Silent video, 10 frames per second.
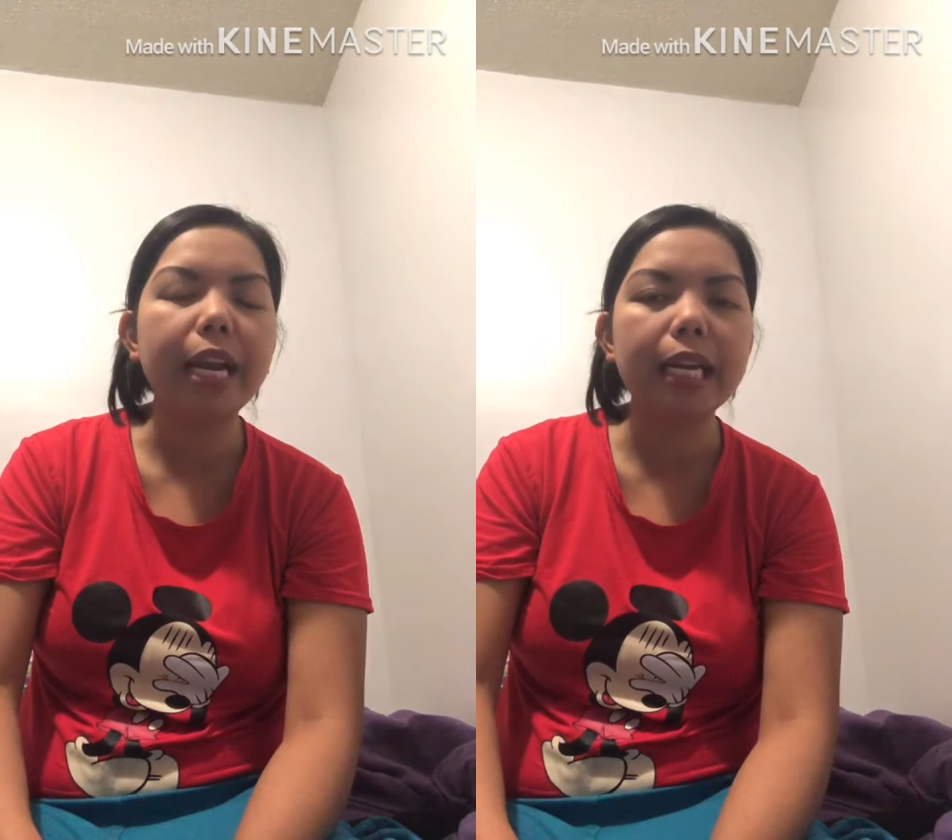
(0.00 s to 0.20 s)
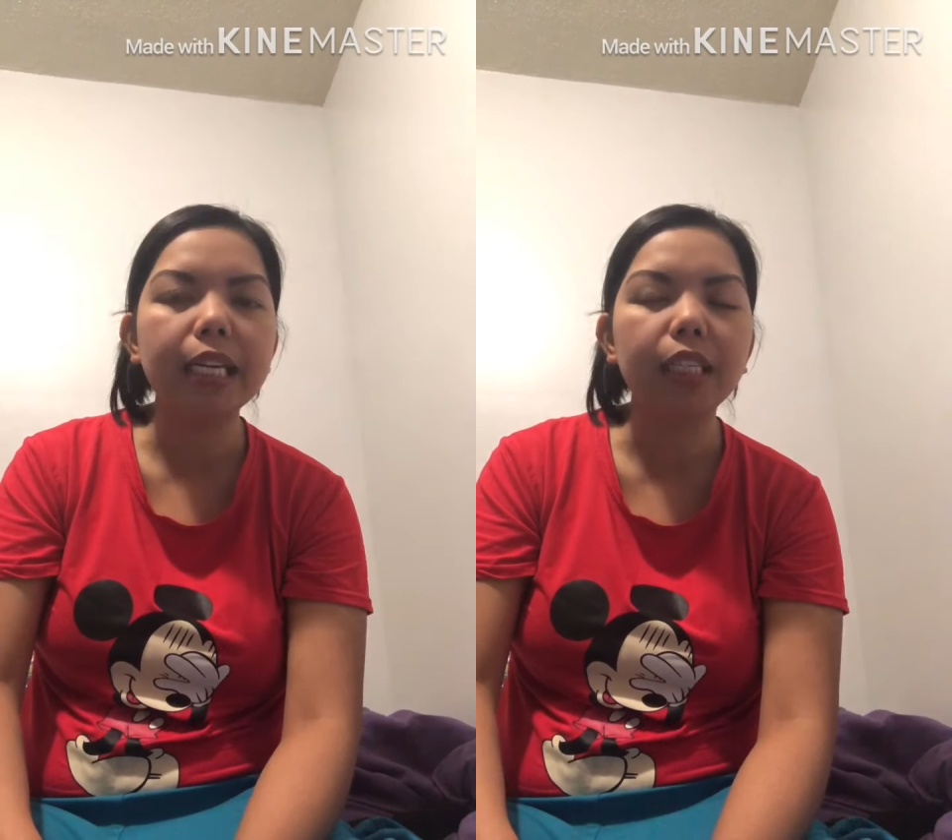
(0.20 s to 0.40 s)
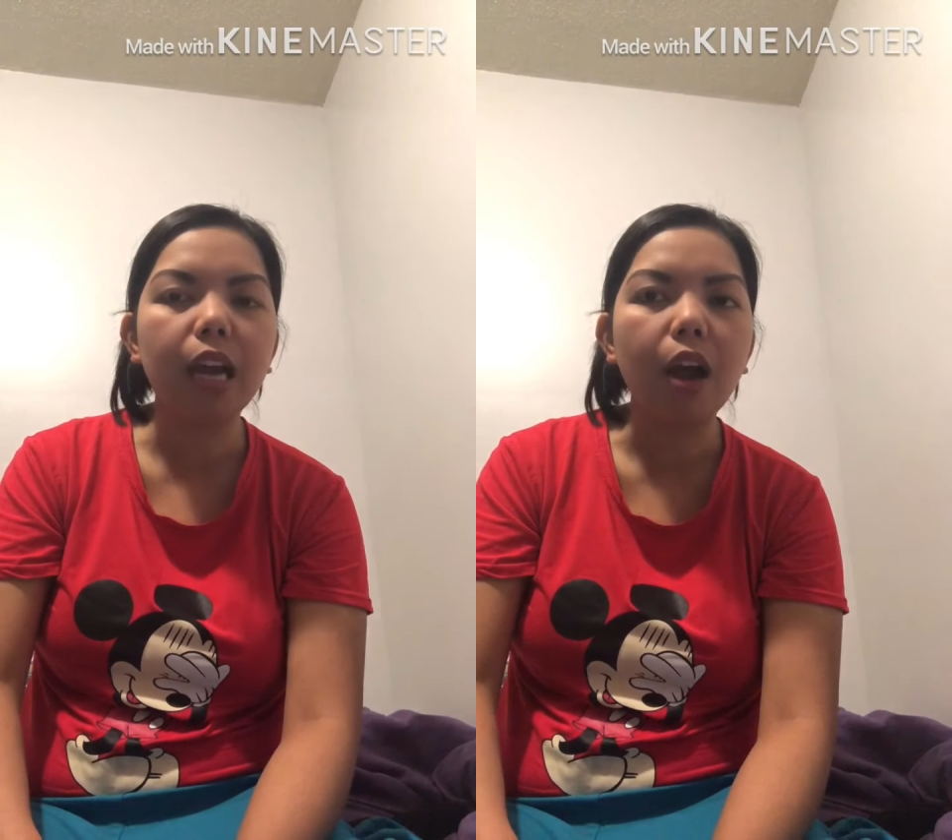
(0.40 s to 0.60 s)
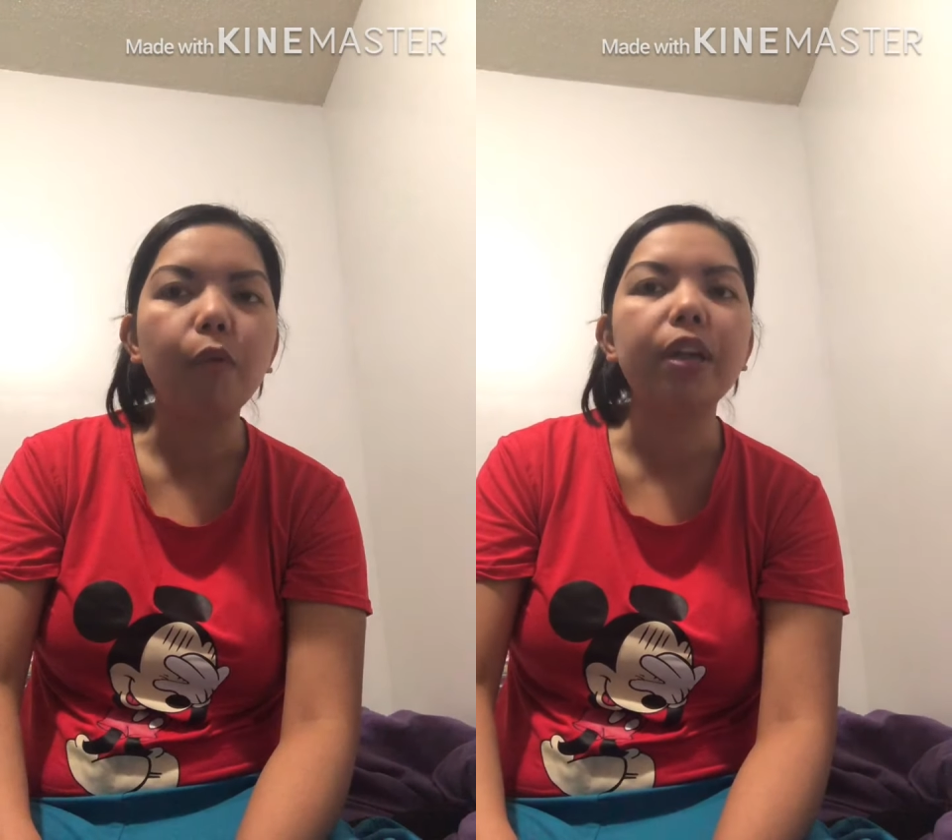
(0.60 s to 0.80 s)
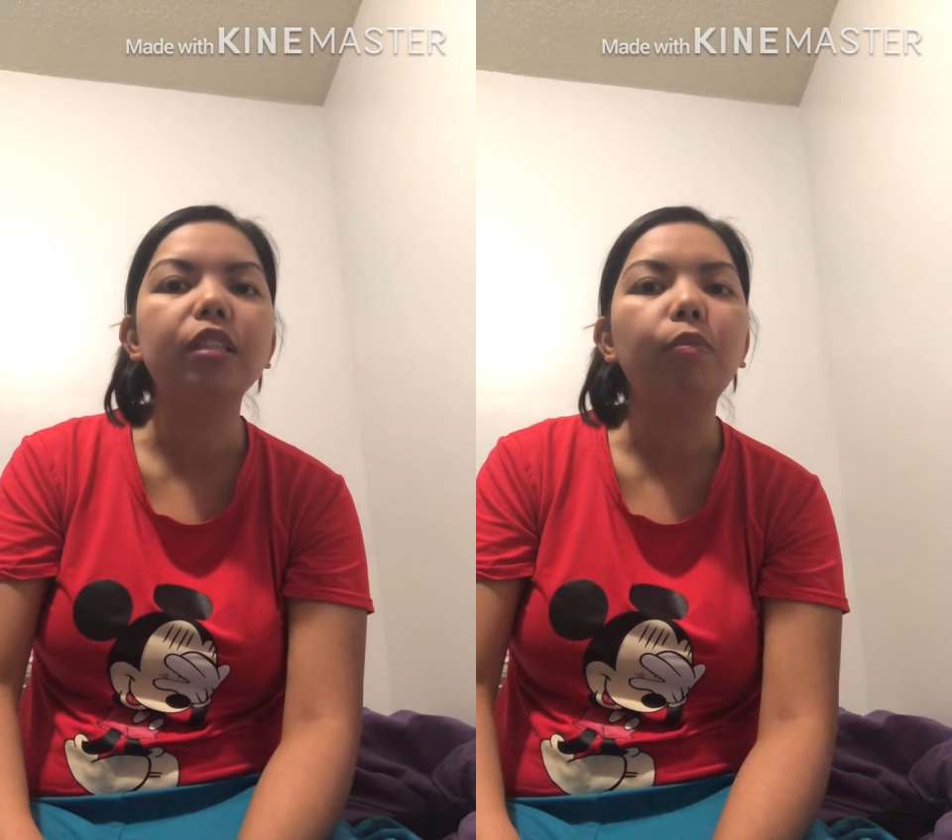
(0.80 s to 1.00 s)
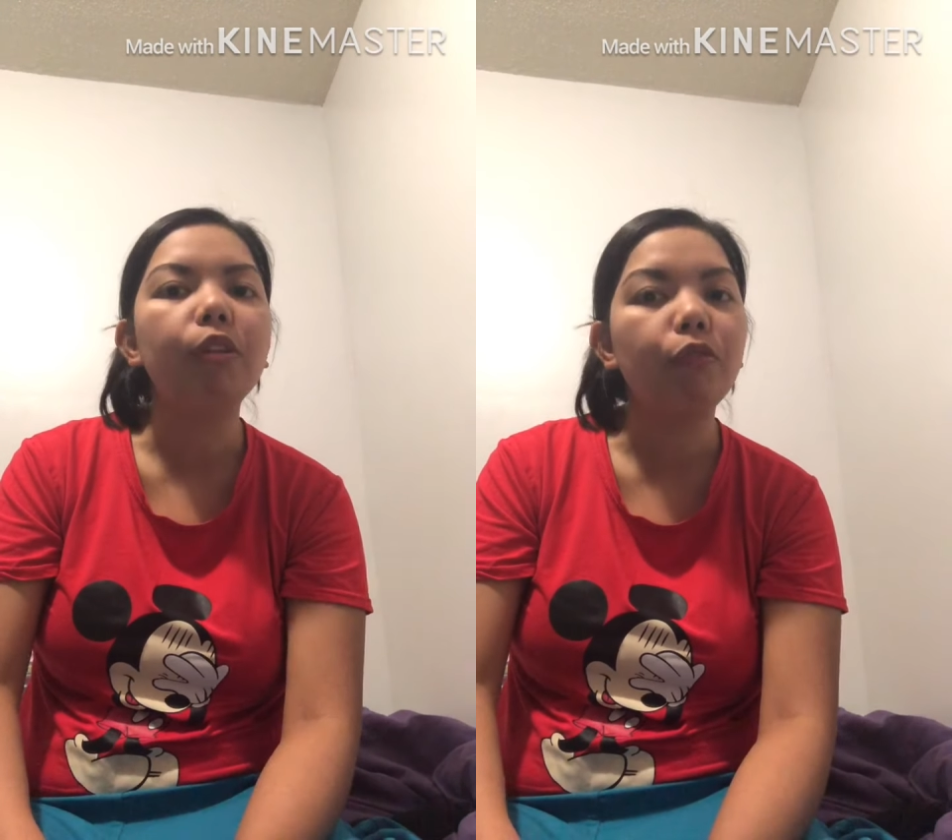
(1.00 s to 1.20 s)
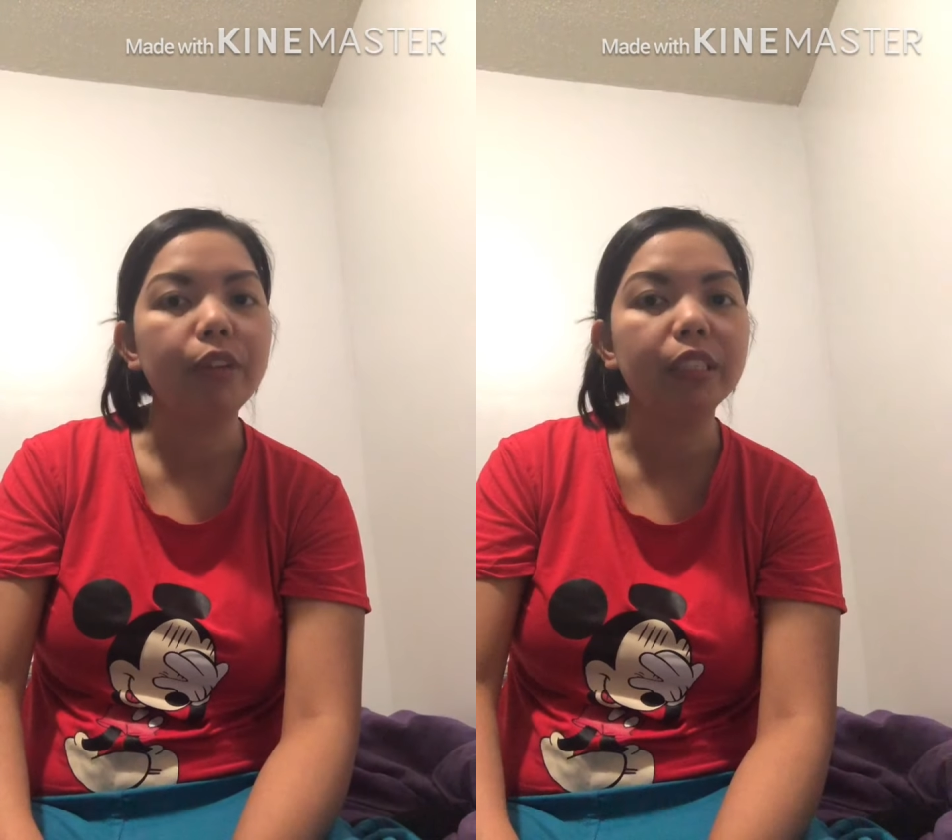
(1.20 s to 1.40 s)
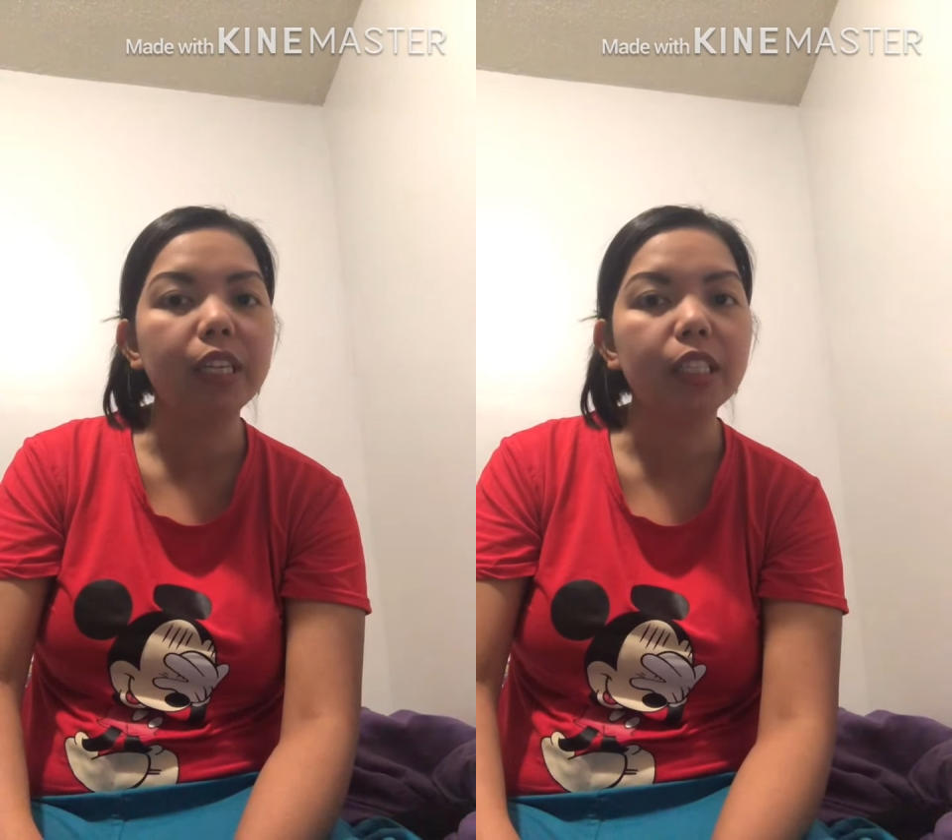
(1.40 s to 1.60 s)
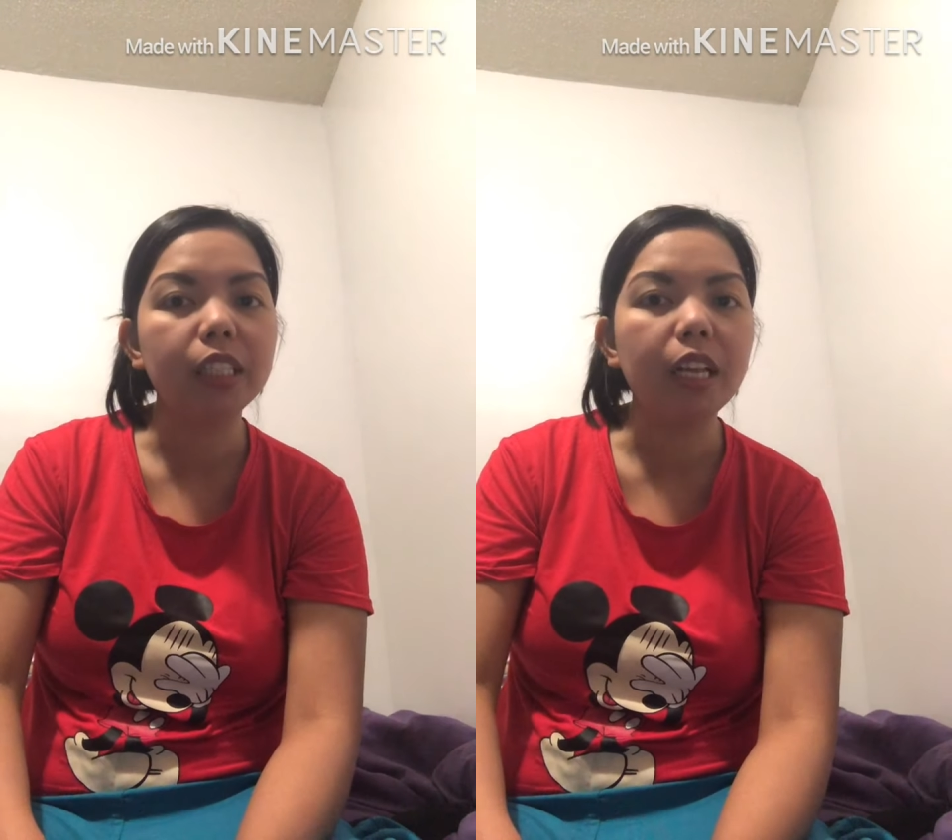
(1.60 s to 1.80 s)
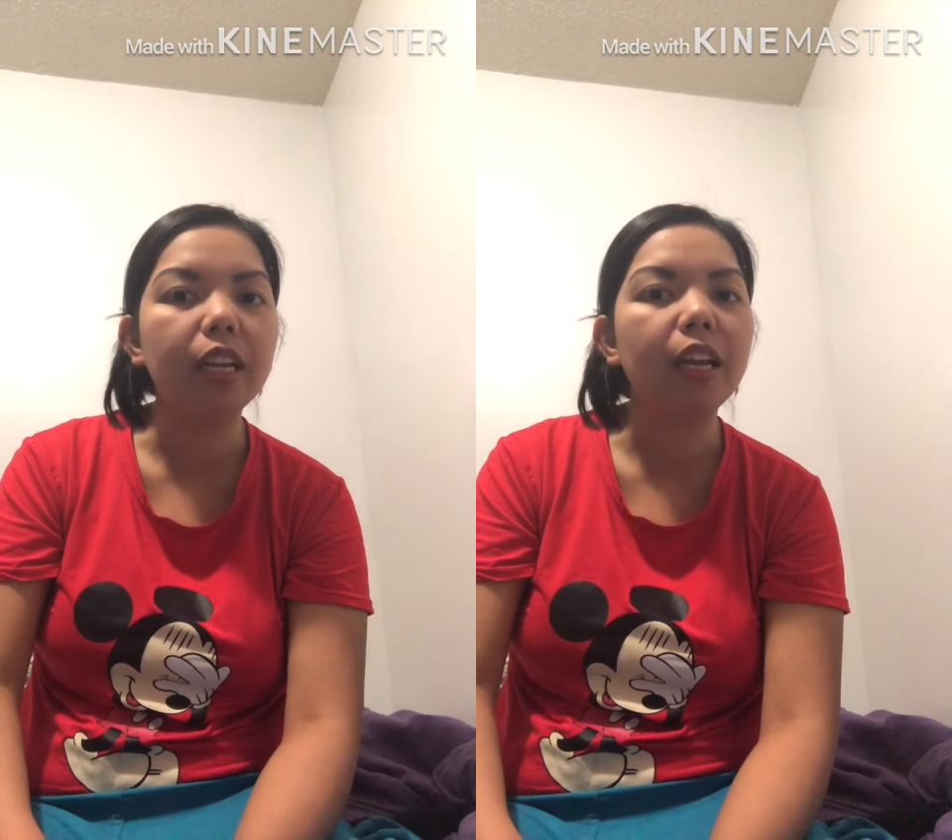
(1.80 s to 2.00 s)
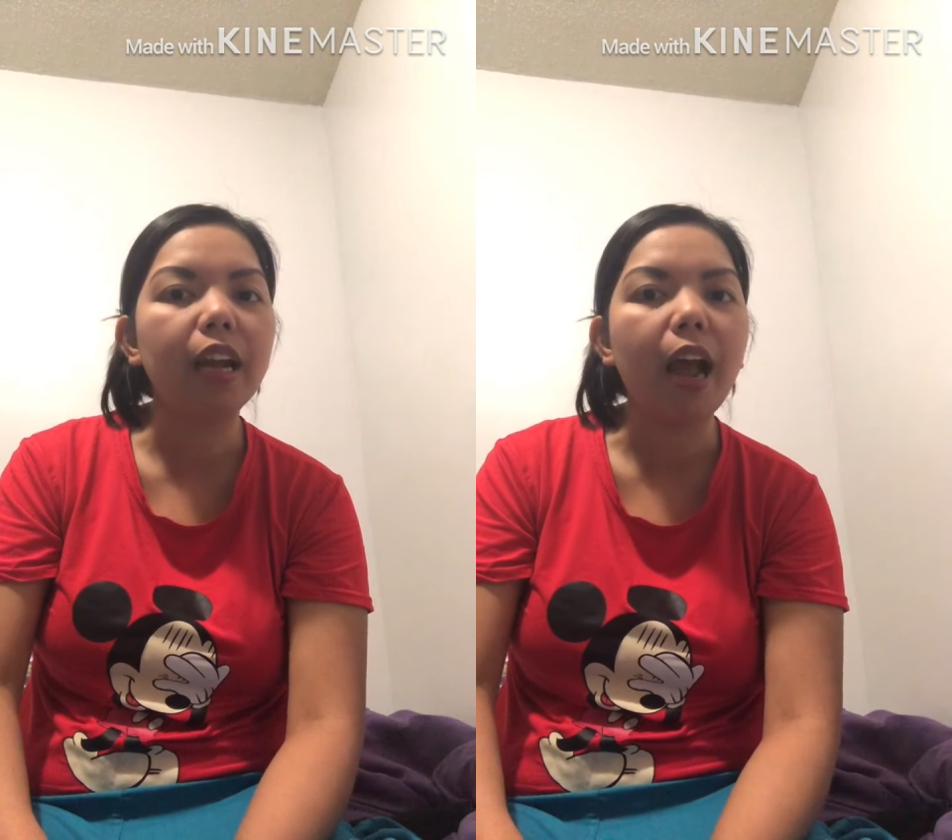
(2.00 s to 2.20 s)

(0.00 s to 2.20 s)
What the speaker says: English language proficiency that